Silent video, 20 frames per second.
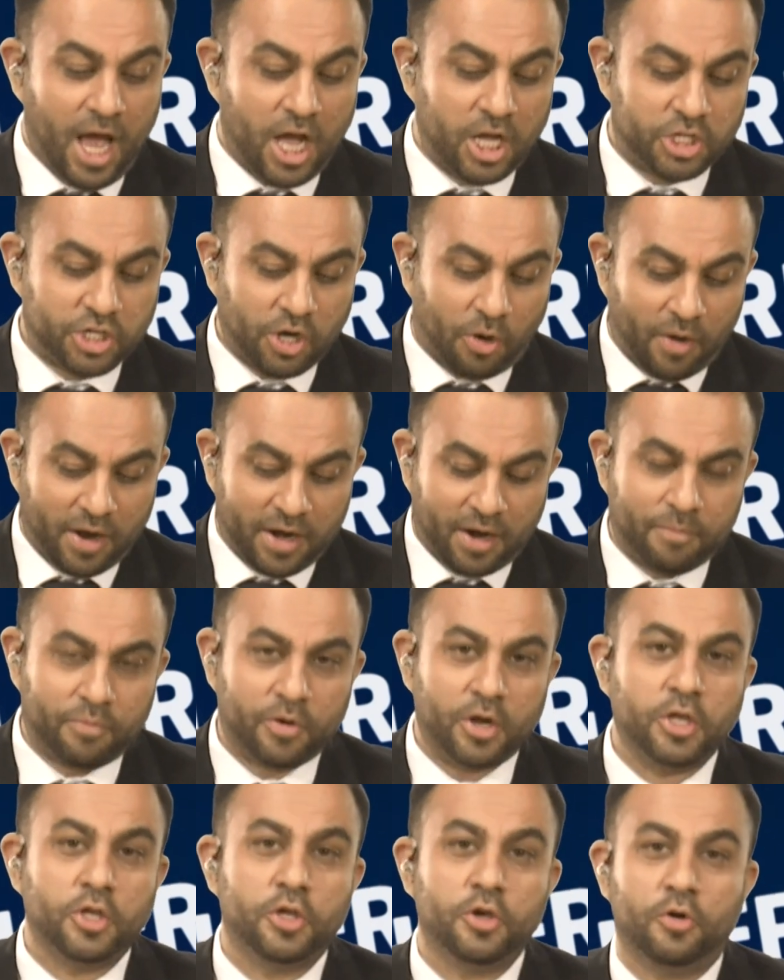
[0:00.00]
Joanna,
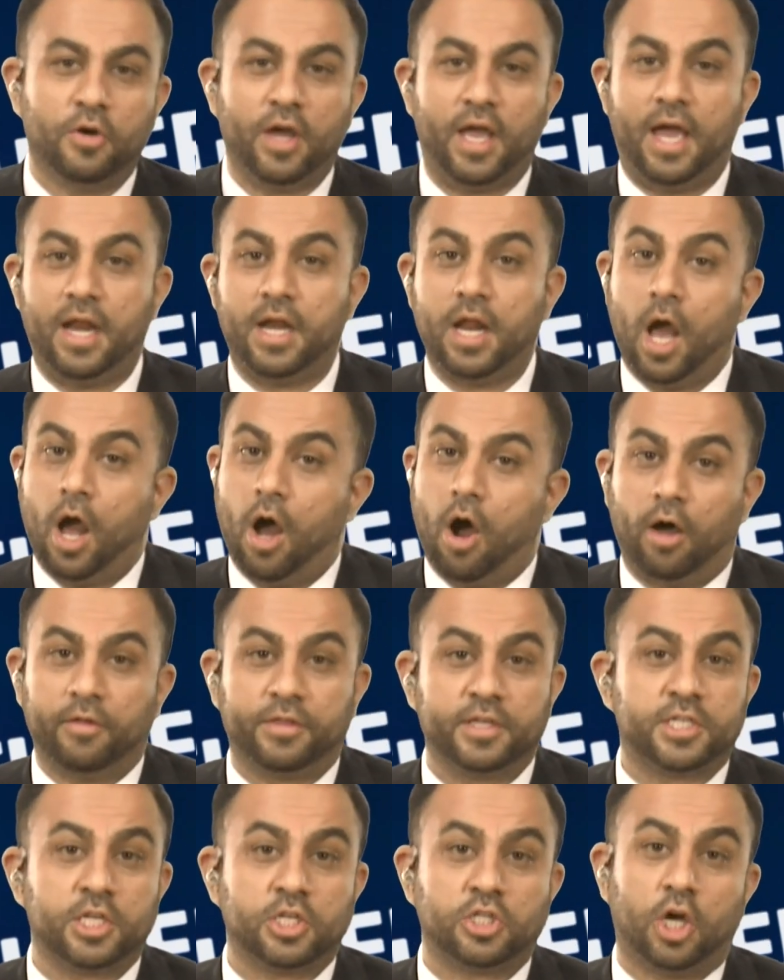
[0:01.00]
bring you in. Oh,
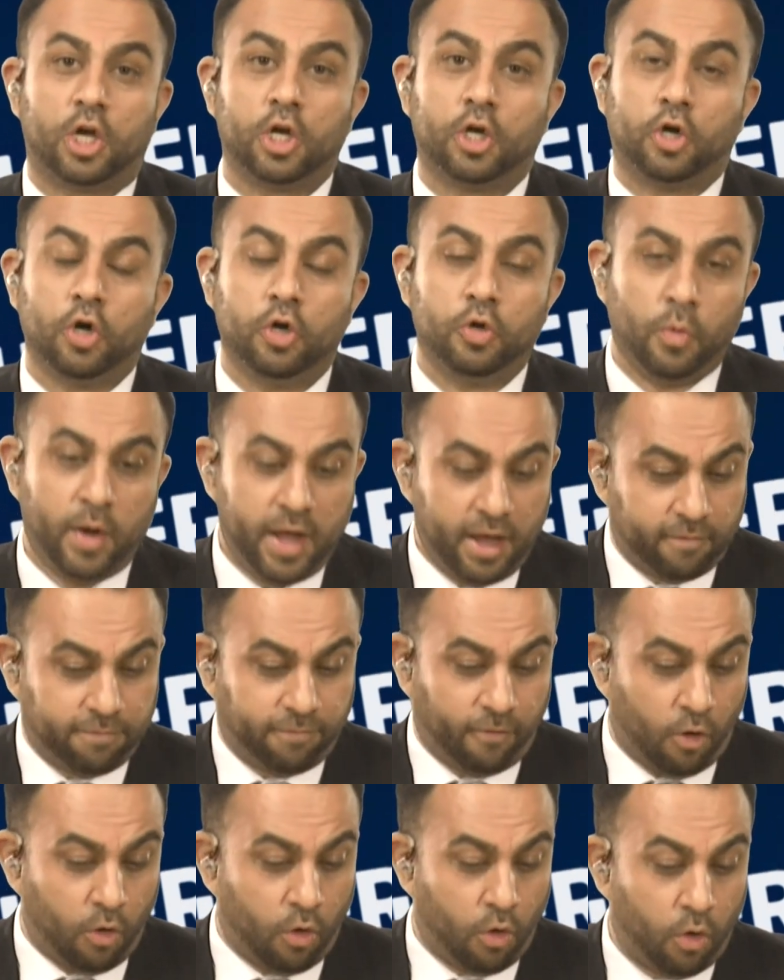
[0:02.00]
this is not a good week
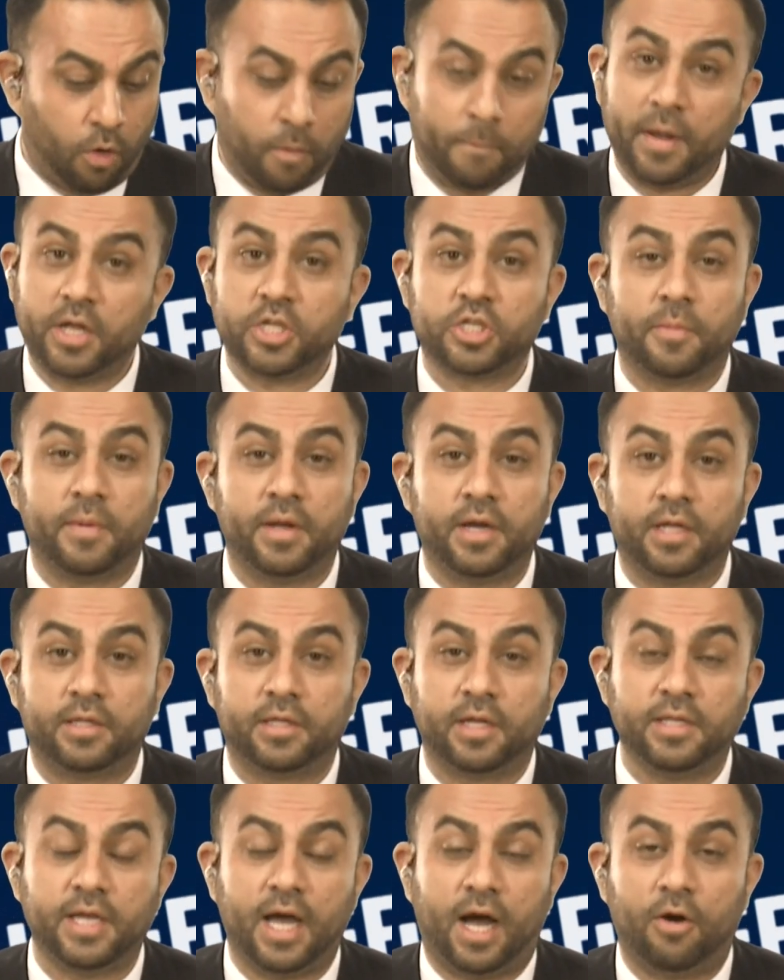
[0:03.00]
for Benjamin
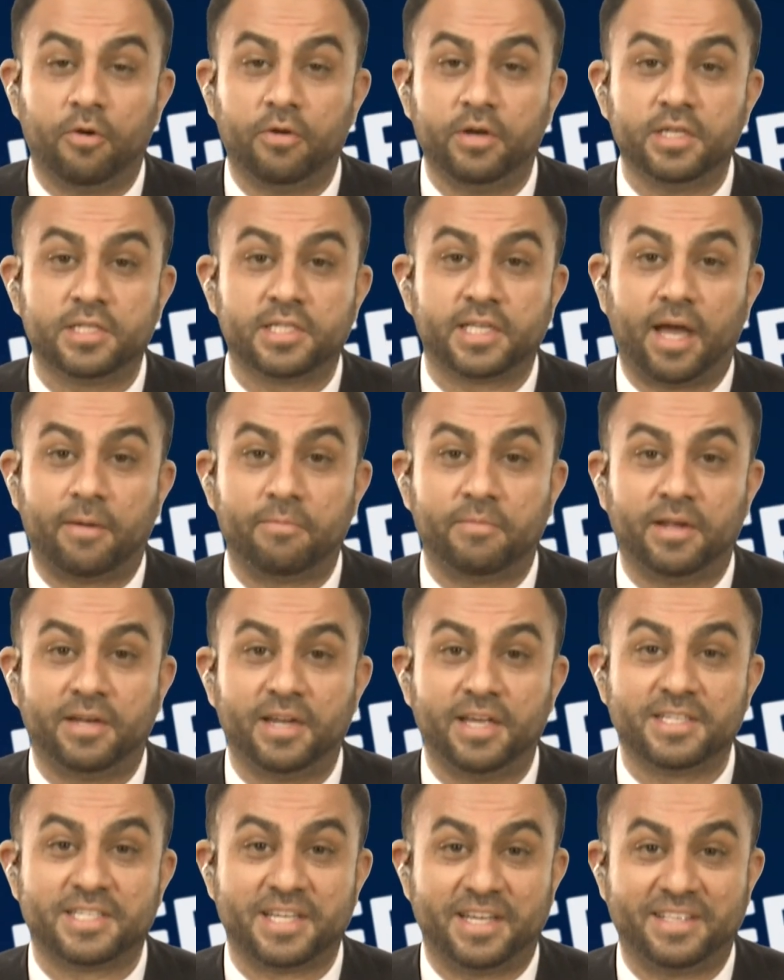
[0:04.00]
Netanyahu and his cabinet,
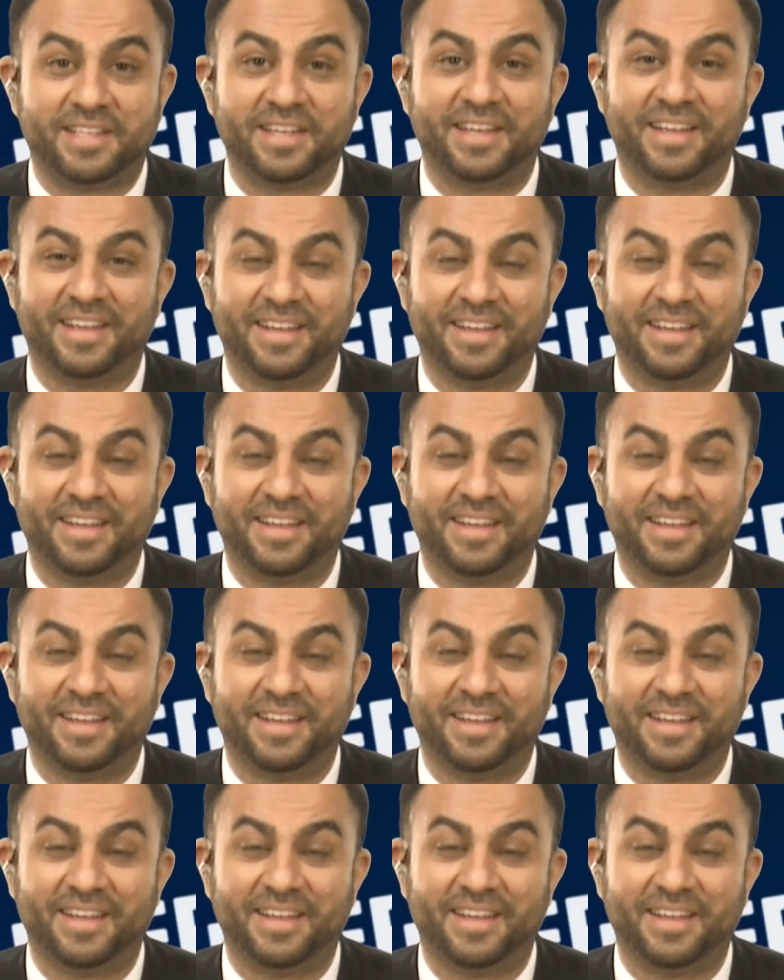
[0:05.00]
is it?